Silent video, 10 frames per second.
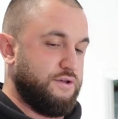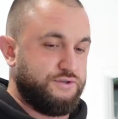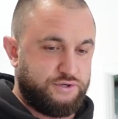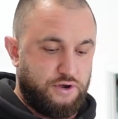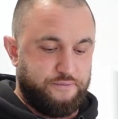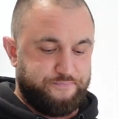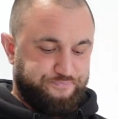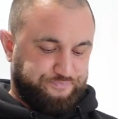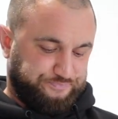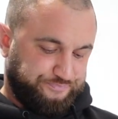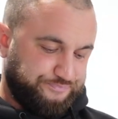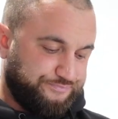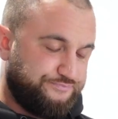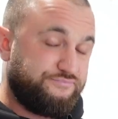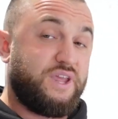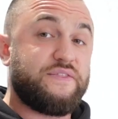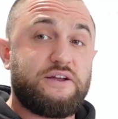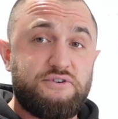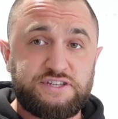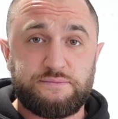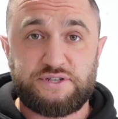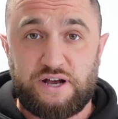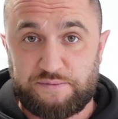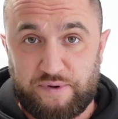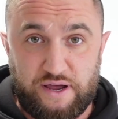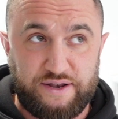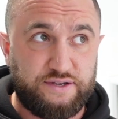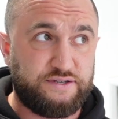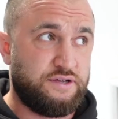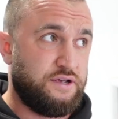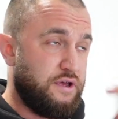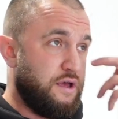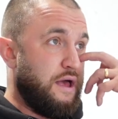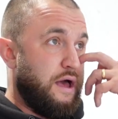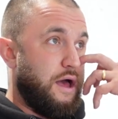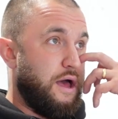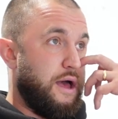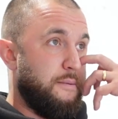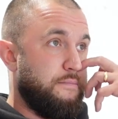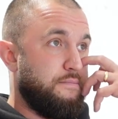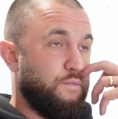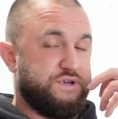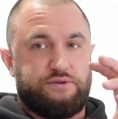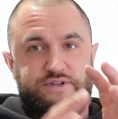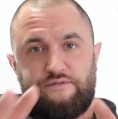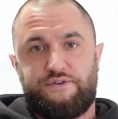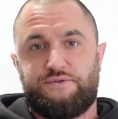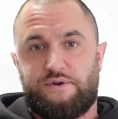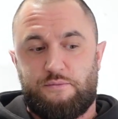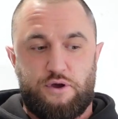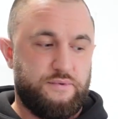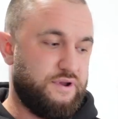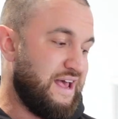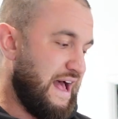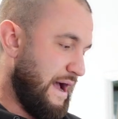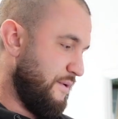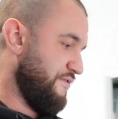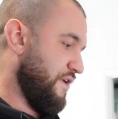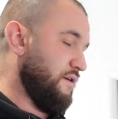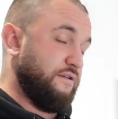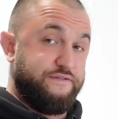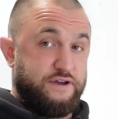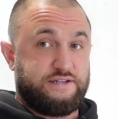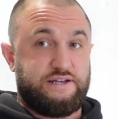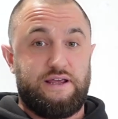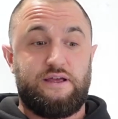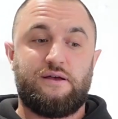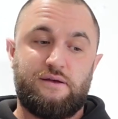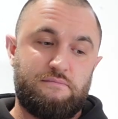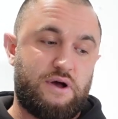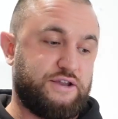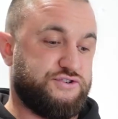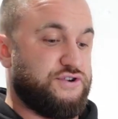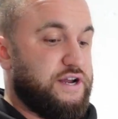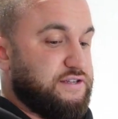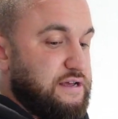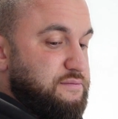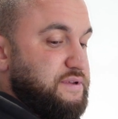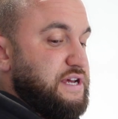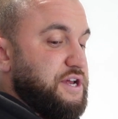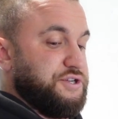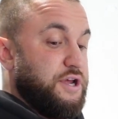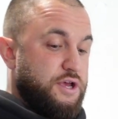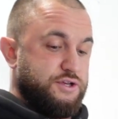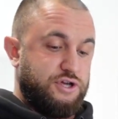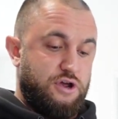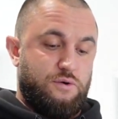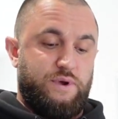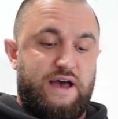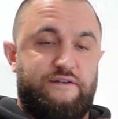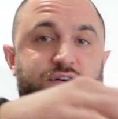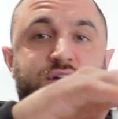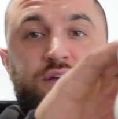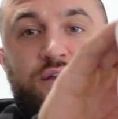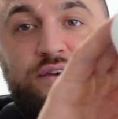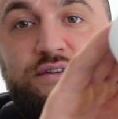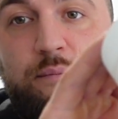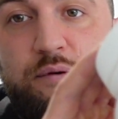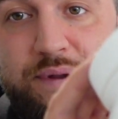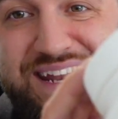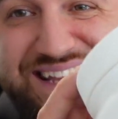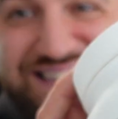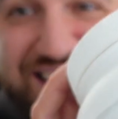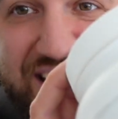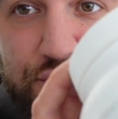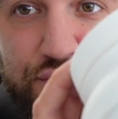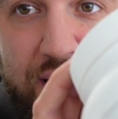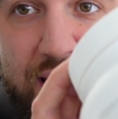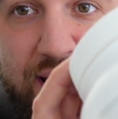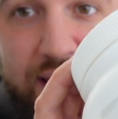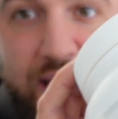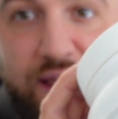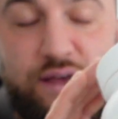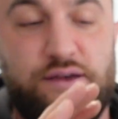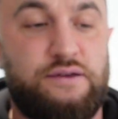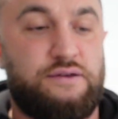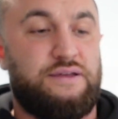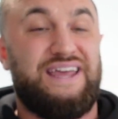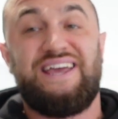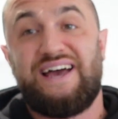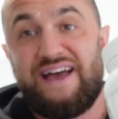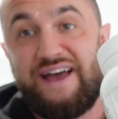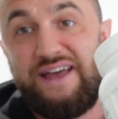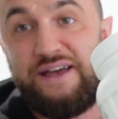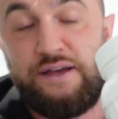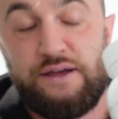So, there is some science behind this, which I'll delve into in a moment. However, firstly, my intra-training supplementation. So, we have Supplement Needs Intra AAA, EAA,